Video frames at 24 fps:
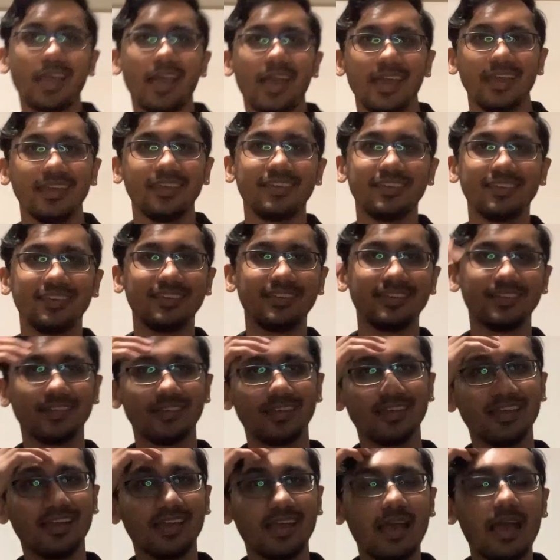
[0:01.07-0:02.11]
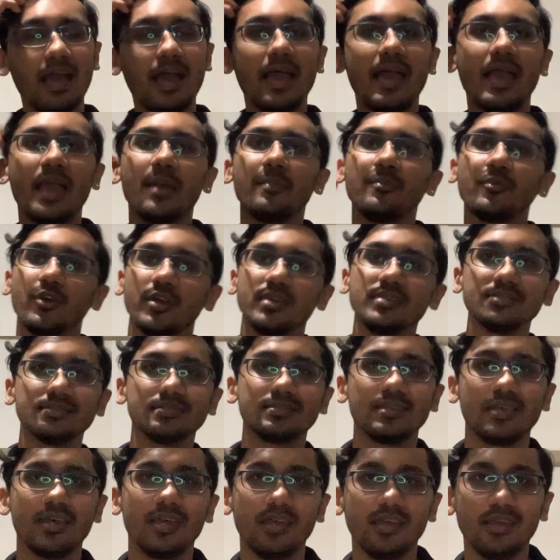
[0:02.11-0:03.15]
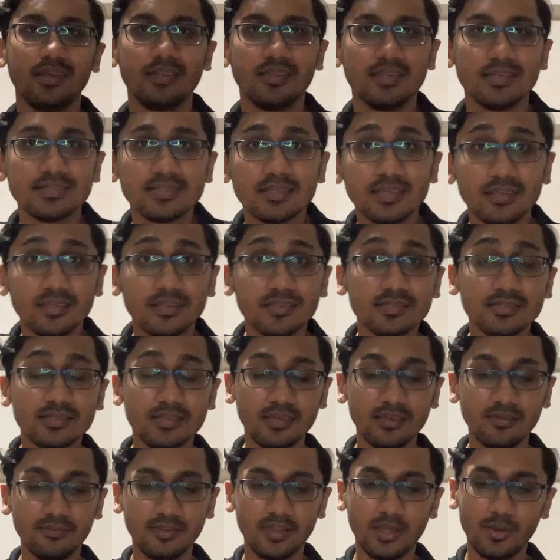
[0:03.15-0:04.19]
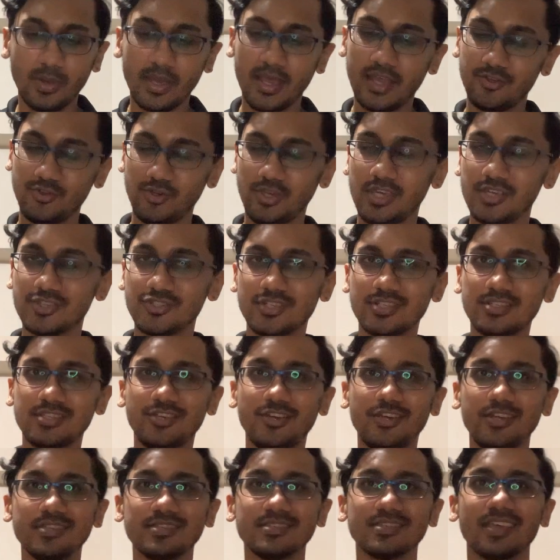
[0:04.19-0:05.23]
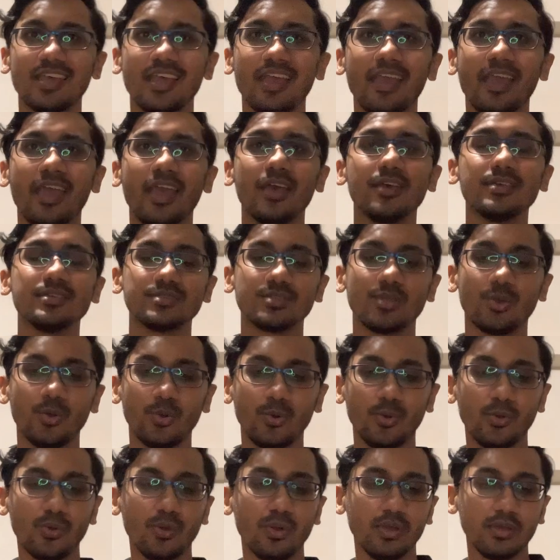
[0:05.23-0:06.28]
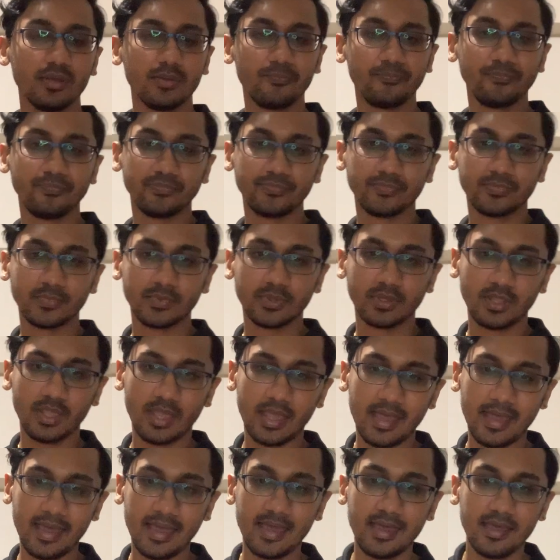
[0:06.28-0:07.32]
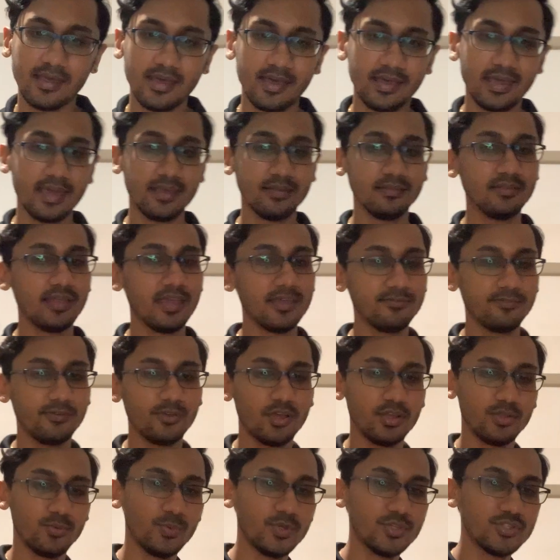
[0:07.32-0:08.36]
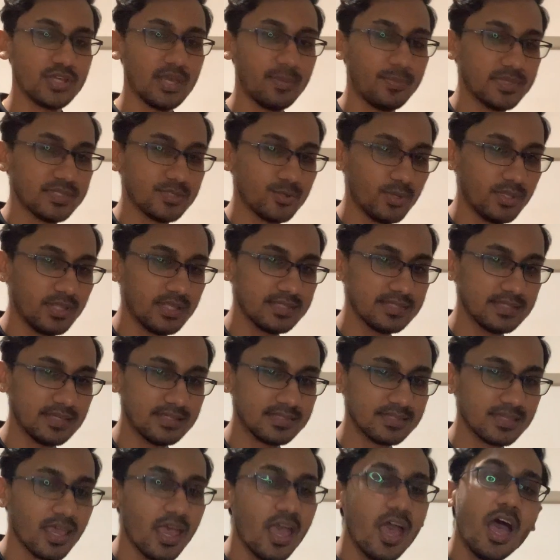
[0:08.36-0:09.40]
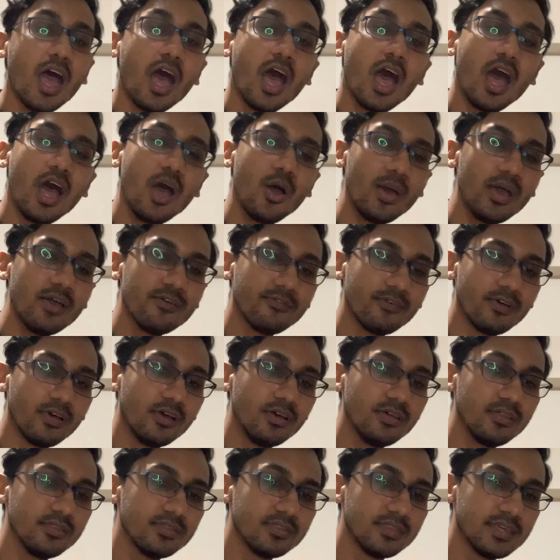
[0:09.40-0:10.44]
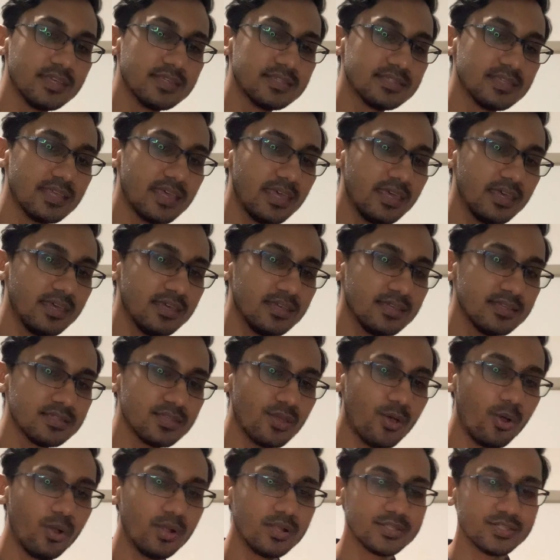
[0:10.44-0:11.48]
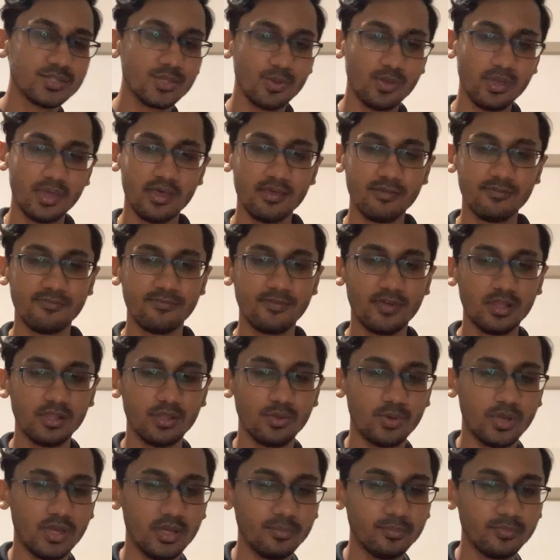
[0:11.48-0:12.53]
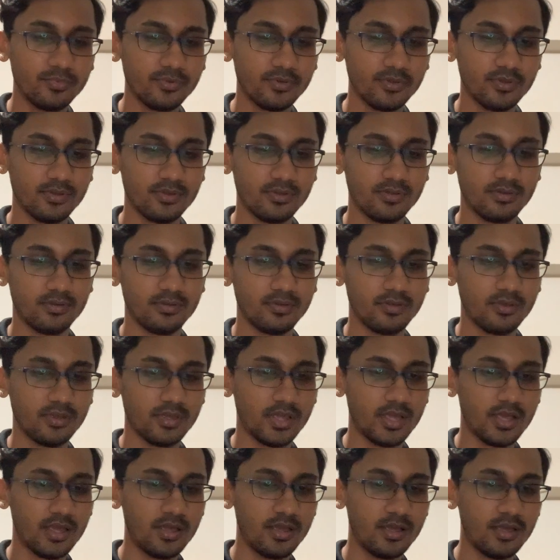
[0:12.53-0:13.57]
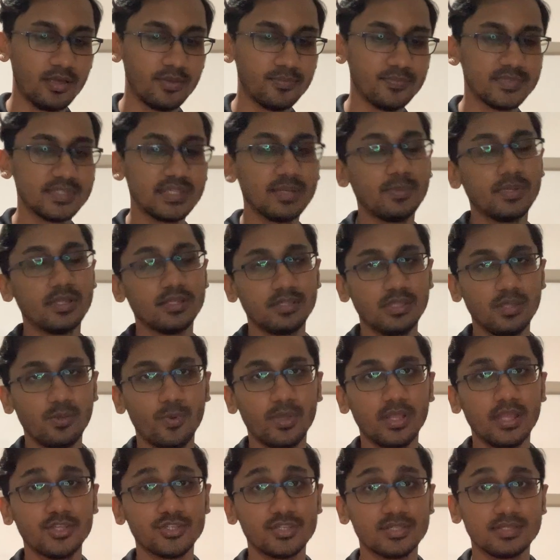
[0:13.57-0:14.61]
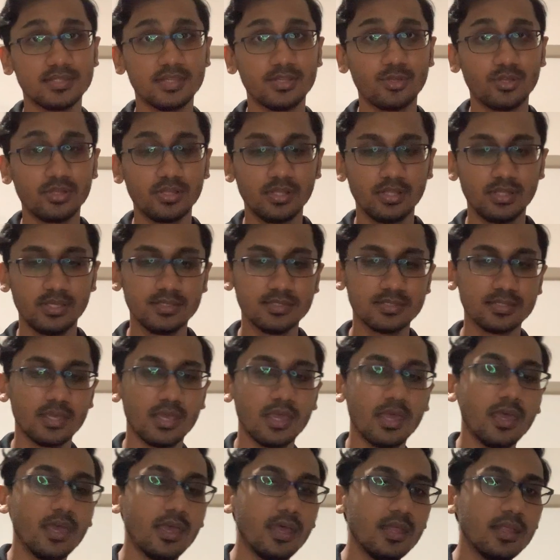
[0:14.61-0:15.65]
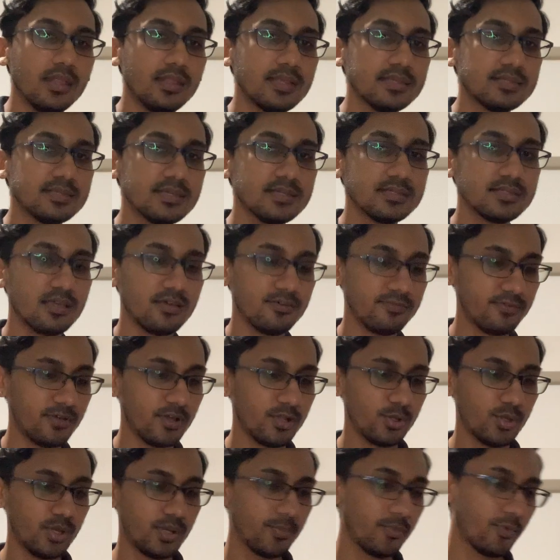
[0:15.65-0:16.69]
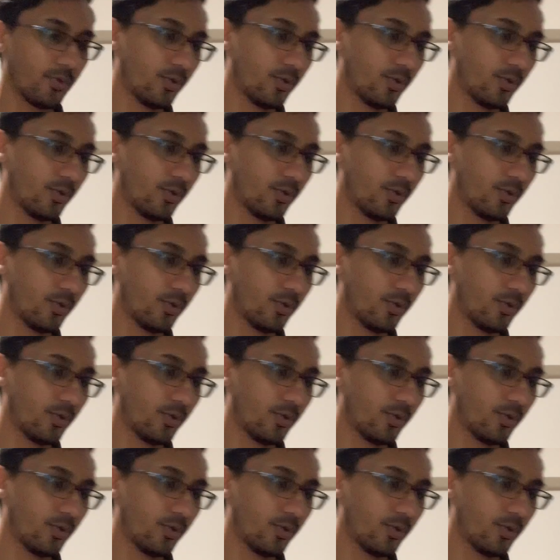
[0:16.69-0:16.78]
Hi, I'm Chris and this is the Flower Education series. So uh, again, I forgot which episode this is. However, this is also a follow-up, um, similar to the one I just did on lilies. This is a follow-up